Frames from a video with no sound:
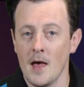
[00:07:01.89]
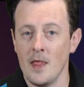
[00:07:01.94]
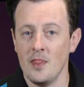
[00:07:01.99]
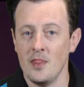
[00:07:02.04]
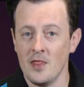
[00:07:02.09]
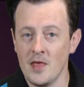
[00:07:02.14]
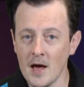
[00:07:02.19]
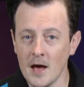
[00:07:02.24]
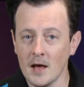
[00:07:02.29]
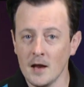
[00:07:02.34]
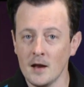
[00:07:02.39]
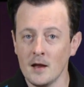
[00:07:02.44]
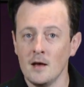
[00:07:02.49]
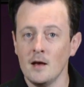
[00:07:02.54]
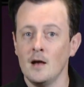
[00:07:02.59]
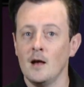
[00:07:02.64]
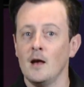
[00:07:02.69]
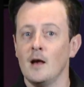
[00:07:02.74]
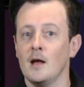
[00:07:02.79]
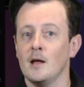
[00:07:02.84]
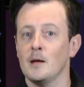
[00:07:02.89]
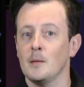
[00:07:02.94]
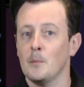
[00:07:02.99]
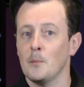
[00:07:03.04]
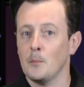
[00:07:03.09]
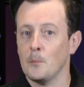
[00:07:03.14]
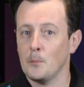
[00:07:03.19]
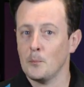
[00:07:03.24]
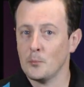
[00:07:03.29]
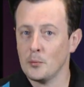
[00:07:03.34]
and then
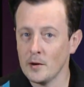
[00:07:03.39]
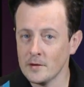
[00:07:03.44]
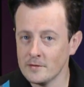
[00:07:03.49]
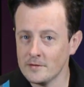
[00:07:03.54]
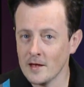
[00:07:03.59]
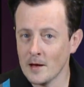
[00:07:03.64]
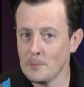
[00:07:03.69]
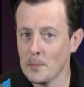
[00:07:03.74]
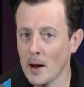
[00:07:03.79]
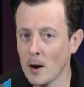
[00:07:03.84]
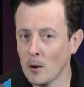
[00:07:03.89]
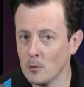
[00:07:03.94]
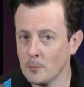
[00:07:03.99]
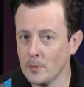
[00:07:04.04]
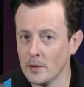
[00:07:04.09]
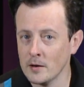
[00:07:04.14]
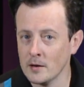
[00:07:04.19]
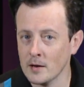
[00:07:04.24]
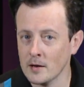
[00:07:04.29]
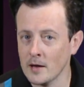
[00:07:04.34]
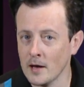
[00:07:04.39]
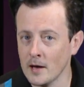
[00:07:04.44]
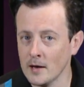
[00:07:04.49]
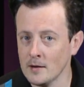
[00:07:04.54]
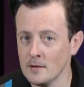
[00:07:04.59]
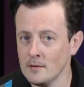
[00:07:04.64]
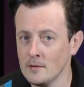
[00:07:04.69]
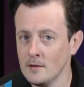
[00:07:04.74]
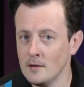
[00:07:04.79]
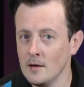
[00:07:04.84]
press that power button
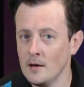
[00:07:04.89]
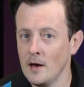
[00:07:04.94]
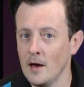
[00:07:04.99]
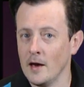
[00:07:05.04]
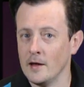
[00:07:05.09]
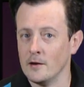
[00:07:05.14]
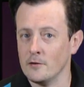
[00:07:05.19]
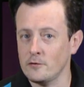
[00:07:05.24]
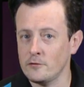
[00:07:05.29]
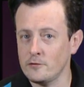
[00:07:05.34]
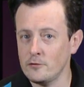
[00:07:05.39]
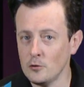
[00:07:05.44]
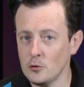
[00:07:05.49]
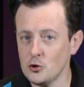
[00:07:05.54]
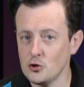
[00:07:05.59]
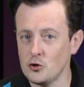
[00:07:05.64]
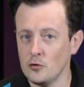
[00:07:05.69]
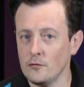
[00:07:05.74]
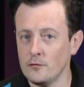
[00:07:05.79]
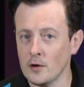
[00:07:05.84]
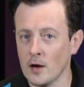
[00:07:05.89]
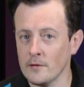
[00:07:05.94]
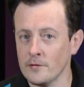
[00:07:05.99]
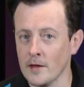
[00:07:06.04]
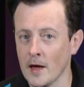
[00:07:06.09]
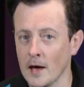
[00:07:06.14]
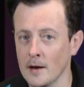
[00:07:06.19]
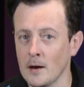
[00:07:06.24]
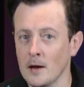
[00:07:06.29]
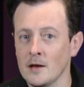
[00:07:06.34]
again, and as soon as you've
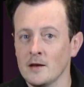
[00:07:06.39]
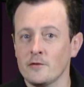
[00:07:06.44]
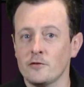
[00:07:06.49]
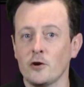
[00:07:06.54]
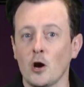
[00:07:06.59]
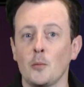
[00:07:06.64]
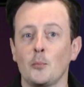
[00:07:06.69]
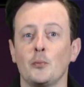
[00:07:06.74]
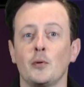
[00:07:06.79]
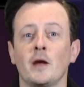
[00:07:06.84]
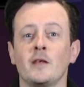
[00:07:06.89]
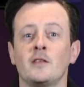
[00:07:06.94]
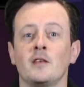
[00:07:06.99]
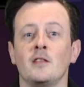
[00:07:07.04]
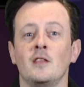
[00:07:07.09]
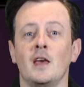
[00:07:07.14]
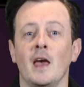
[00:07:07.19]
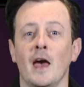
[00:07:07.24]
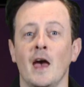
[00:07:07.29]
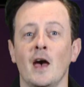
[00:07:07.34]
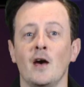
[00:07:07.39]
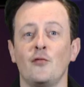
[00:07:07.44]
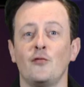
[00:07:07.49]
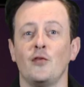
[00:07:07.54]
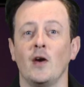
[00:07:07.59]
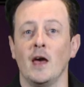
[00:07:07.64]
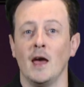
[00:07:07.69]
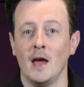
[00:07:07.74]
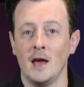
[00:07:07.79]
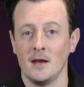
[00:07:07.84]
done that, start pressing the
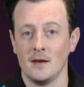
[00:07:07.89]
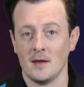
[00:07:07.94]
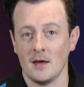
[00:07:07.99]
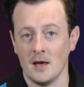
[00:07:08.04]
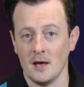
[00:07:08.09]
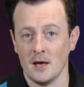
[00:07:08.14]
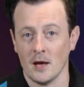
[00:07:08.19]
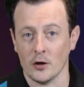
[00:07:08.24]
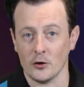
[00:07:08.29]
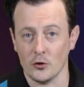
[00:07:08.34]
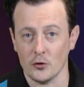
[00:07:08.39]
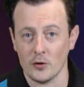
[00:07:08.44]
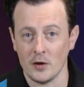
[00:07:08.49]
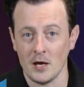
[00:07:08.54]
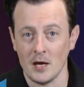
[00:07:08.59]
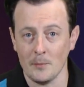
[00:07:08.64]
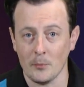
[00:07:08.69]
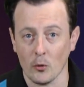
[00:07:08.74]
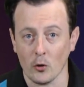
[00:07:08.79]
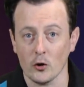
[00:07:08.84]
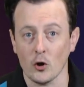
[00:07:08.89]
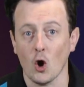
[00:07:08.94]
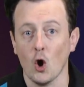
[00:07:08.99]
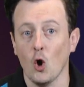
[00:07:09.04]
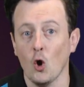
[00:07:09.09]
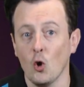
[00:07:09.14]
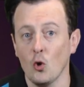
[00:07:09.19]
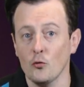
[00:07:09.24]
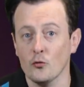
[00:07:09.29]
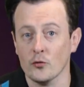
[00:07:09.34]
F8 key on your keyboard
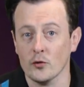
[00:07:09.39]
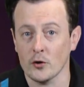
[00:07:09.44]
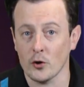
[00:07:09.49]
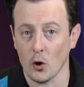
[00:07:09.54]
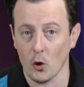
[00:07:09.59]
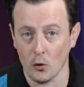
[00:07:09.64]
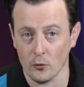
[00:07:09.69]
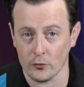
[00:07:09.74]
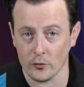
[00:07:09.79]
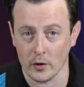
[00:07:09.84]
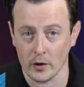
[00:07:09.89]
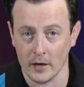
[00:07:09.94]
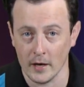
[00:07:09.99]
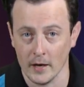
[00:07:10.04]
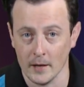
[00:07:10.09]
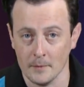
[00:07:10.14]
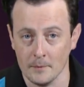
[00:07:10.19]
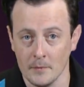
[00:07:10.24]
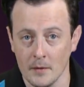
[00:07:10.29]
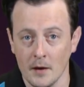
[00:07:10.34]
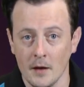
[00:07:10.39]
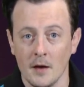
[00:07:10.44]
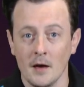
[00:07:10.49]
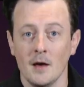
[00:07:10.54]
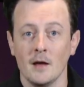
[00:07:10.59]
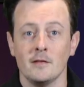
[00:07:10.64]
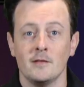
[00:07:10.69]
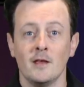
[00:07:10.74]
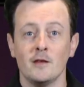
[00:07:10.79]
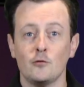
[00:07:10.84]
over and over again.
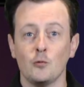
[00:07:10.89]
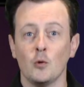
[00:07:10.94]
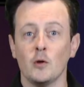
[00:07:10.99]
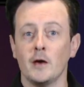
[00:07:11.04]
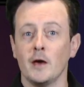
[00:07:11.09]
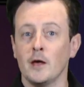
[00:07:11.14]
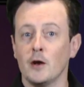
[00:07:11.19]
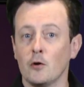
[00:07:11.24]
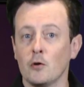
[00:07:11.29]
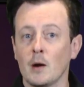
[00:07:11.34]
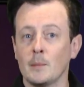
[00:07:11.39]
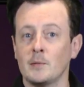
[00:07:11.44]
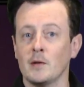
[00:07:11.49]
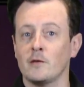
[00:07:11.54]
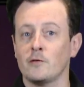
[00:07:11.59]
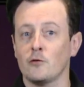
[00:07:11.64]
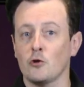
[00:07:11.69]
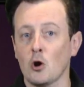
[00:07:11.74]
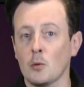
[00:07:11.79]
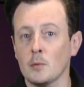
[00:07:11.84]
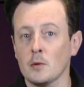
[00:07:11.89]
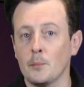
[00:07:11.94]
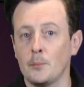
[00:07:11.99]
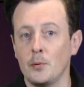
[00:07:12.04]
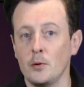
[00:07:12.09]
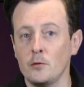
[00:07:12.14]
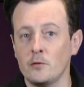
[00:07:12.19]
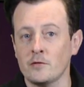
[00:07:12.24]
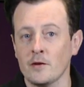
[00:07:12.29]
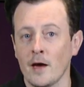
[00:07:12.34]
This will interrupt its normal
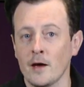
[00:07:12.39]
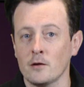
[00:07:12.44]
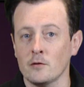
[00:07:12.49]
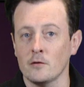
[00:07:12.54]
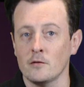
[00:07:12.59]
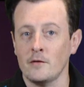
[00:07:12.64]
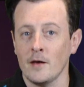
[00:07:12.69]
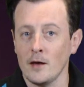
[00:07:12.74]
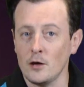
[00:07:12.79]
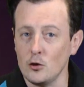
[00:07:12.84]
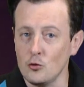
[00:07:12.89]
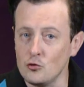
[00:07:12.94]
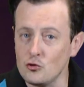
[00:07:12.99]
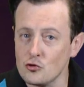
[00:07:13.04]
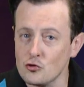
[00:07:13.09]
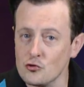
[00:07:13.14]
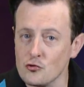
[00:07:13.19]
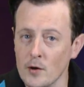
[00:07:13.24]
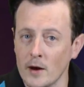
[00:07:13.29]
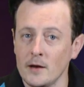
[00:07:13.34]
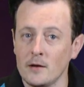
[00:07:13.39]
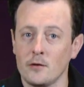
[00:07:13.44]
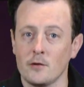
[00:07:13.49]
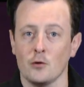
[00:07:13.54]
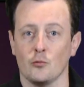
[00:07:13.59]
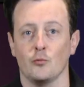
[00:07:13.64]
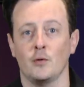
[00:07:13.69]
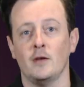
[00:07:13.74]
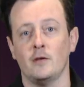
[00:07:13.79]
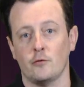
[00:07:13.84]
boot cycle and take you straight
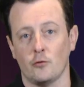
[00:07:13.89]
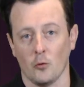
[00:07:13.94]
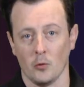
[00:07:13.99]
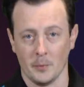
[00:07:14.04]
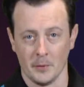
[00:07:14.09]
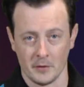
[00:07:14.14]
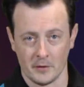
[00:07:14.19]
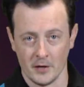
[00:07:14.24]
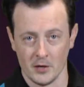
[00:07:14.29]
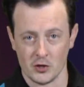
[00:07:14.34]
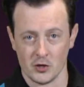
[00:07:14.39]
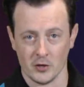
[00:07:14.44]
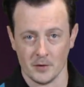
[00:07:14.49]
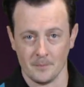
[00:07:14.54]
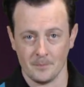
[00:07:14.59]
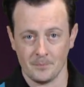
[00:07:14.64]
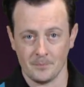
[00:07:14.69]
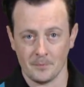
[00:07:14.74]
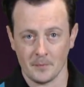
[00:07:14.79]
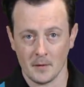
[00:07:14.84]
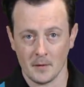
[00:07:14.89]
to the restore partition.